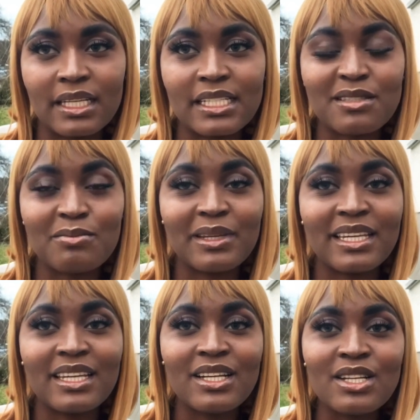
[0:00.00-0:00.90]
It's
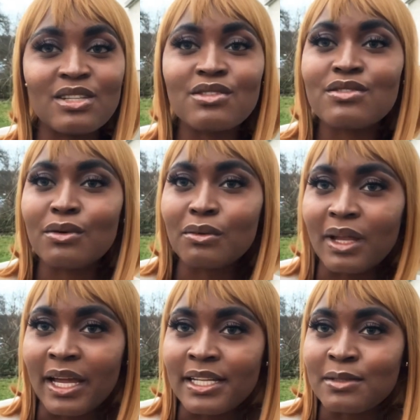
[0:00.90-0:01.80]
been so
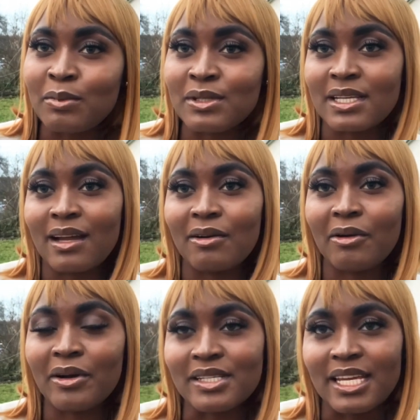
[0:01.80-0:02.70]
nice putting up
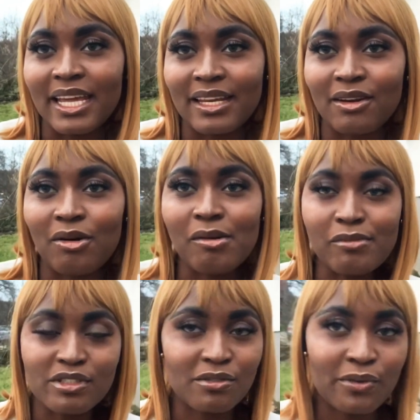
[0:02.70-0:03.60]
content
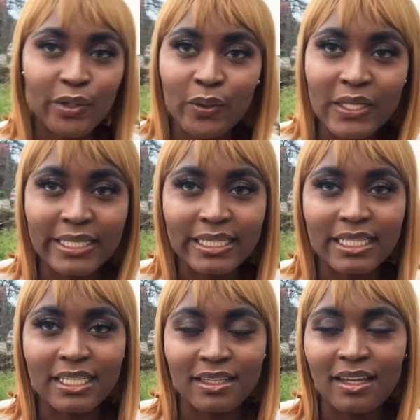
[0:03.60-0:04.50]
almost frequently.